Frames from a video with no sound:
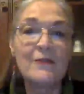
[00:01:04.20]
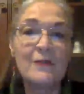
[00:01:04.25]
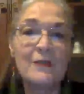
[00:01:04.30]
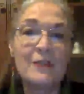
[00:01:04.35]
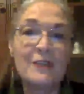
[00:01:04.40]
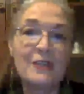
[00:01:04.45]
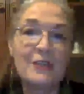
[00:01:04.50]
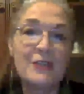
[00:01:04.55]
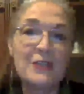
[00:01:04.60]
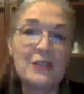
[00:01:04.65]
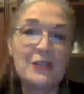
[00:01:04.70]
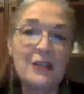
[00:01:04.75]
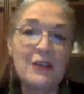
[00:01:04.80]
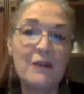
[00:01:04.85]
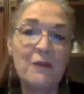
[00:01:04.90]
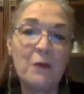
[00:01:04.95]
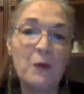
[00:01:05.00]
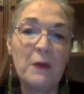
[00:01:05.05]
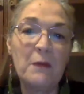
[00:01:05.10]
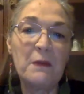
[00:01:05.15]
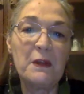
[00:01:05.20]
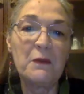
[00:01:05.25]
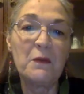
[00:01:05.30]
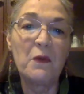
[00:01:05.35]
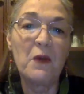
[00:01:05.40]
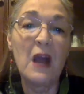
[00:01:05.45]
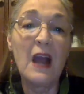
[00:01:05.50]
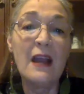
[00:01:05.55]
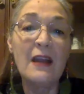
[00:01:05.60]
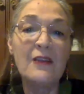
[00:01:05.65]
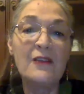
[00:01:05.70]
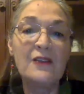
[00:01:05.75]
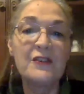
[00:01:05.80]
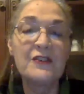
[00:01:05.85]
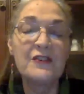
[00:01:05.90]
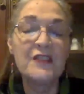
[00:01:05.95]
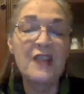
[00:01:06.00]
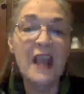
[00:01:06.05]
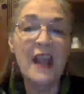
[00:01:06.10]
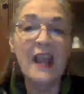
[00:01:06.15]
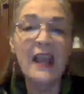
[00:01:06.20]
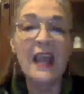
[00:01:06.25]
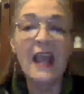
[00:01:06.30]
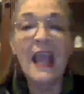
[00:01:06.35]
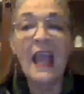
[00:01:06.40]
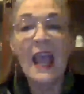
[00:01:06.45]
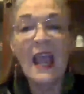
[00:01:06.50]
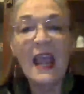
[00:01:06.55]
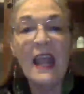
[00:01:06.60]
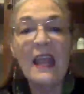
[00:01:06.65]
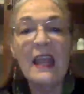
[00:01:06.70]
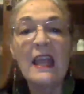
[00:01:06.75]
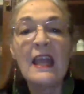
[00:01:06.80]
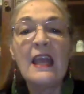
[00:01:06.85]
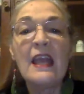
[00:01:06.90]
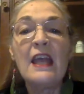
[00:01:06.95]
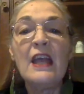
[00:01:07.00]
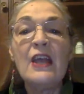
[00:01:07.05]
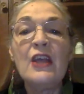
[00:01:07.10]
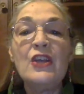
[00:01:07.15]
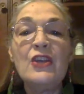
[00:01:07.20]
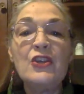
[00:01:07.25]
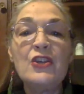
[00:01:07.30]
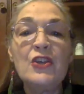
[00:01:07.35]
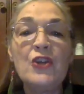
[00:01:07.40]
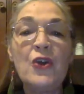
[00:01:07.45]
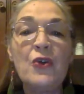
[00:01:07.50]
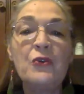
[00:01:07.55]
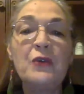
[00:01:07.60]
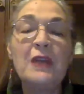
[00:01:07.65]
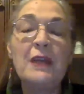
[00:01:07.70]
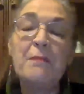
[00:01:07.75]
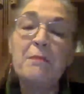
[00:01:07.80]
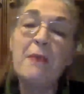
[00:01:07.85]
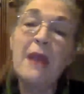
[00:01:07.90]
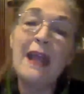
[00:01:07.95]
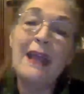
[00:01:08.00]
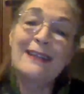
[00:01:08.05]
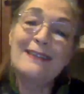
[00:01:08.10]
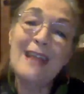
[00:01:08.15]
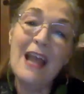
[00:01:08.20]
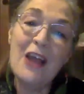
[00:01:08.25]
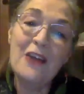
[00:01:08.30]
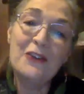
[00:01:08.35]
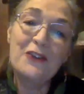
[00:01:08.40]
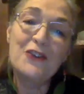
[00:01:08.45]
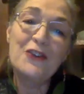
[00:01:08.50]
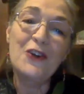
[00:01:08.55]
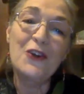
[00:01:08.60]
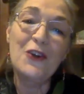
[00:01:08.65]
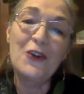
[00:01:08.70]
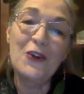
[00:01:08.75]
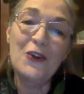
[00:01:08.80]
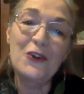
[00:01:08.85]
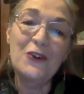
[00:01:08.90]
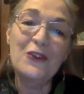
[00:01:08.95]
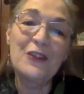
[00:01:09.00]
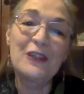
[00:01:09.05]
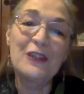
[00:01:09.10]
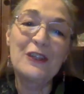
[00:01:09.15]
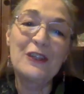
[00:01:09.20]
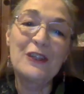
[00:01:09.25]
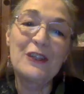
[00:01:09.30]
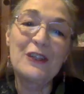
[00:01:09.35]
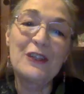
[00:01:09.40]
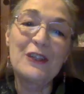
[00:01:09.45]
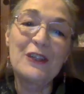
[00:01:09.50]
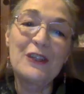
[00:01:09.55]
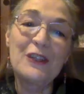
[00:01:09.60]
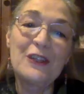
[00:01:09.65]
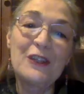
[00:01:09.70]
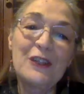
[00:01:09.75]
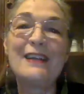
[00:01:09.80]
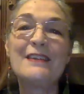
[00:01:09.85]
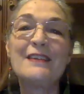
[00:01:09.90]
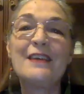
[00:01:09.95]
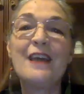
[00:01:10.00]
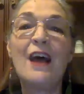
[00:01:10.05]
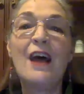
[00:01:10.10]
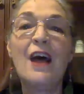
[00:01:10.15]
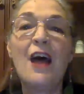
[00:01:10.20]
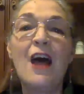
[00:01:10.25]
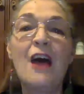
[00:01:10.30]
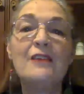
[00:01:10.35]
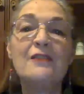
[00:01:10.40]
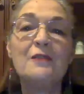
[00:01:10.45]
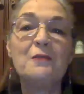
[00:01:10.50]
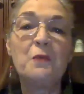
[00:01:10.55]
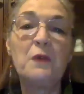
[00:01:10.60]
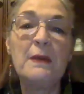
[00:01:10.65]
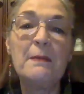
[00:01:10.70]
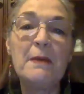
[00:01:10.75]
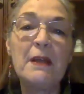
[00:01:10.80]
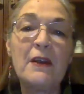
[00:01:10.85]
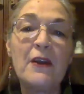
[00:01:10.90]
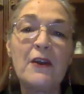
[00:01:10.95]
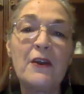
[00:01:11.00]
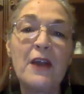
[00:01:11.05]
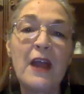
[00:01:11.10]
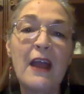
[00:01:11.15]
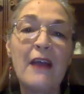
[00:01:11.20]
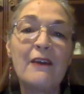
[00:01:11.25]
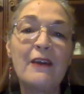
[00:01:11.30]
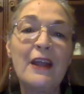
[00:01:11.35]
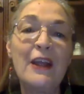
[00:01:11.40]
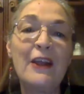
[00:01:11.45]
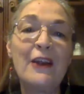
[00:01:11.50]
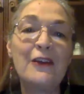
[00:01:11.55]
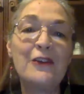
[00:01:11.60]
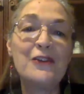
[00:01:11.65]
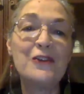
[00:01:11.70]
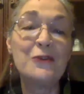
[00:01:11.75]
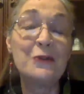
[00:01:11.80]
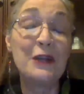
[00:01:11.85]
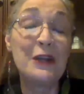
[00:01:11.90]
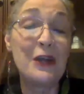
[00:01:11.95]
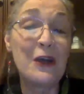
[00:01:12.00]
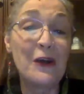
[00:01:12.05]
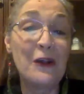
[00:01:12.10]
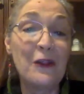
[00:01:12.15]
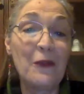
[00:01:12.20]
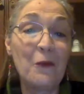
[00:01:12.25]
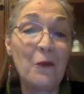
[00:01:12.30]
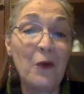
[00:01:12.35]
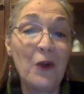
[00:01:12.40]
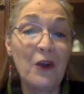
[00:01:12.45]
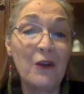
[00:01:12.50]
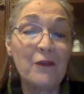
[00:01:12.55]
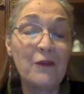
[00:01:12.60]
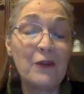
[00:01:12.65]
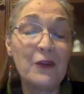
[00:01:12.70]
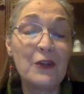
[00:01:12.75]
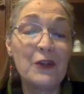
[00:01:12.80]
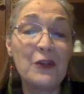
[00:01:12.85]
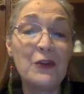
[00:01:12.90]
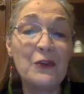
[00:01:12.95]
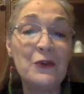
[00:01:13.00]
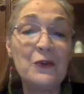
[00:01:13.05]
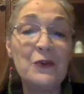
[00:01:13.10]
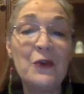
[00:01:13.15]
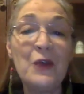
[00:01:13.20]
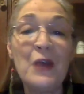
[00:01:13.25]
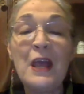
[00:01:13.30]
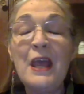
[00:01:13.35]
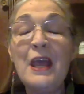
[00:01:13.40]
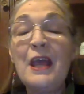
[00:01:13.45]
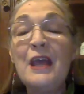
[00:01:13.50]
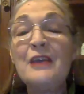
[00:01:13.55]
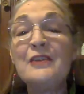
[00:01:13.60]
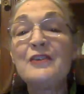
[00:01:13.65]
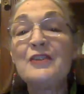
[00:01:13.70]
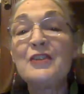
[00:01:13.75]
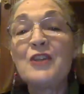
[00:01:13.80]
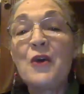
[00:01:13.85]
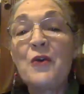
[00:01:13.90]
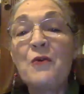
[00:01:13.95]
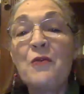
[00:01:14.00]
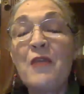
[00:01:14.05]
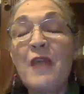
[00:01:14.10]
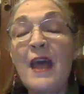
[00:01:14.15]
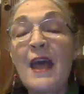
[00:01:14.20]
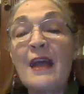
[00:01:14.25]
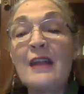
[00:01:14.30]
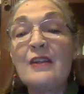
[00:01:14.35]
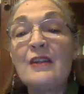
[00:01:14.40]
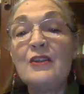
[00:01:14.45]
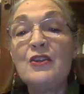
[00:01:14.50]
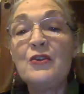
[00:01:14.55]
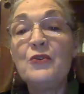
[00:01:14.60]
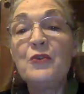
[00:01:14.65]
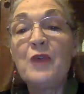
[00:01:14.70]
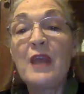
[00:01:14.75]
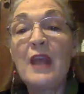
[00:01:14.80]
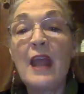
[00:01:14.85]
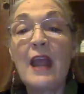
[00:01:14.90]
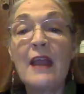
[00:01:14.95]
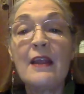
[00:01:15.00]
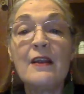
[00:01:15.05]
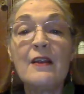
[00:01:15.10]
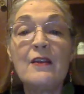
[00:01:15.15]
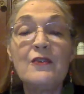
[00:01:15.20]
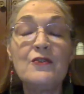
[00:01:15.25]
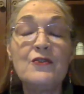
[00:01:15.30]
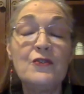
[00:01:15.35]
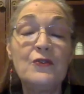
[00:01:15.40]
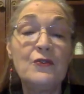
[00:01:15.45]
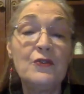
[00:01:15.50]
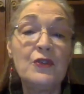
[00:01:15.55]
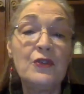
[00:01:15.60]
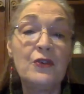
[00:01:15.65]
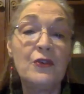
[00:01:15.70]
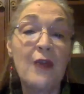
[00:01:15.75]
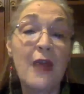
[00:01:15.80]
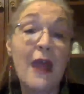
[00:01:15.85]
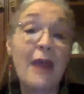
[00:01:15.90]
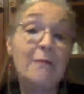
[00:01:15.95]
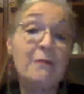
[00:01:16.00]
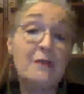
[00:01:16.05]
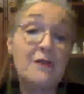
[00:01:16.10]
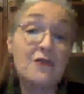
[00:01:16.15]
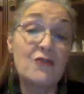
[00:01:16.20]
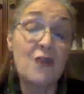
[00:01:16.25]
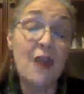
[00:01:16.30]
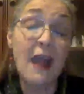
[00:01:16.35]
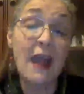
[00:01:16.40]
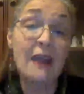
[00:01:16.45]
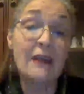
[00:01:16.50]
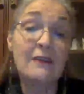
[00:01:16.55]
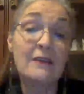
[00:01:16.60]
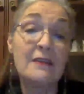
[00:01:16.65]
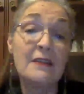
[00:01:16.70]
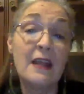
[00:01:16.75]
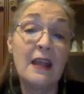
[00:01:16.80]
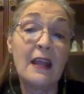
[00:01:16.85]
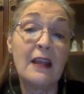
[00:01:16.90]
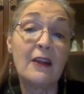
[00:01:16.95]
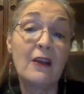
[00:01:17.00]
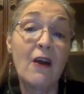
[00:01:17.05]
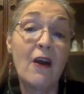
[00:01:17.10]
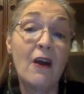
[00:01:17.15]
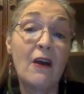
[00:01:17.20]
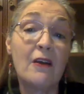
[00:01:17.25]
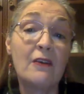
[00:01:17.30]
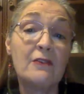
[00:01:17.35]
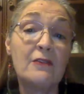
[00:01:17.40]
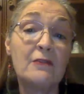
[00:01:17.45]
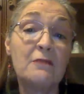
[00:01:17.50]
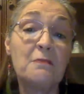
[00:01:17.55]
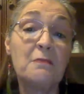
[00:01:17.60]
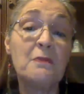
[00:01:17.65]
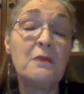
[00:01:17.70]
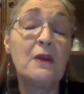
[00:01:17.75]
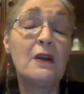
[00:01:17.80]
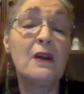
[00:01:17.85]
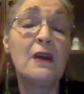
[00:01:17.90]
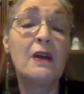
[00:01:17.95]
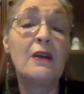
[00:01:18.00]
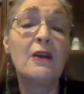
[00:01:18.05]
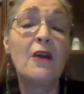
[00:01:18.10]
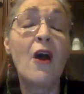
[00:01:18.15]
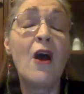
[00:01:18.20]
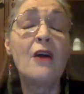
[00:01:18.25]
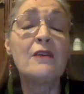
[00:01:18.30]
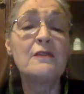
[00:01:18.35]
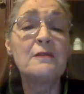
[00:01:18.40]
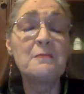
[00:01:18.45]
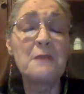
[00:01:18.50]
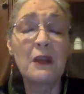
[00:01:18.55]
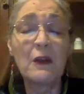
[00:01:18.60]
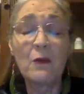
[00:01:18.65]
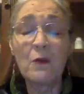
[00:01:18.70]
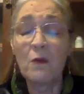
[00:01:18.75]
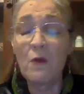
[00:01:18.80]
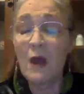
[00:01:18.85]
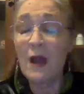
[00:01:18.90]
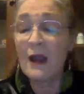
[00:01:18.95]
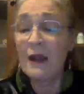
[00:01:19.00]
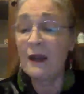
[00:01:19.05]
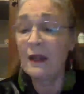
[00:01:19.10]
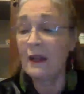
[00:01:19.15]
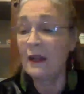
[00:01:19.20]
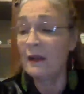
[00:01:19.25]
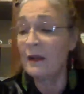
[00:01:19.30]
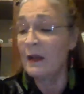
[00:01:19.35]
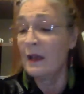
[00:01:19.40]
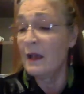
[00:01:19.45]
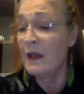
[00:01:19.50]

tradition of women writers saying, hey, you know, get back down to earth a little bit. Us women are down here doing all the work for you so that you can do your abstract and cosmic writing.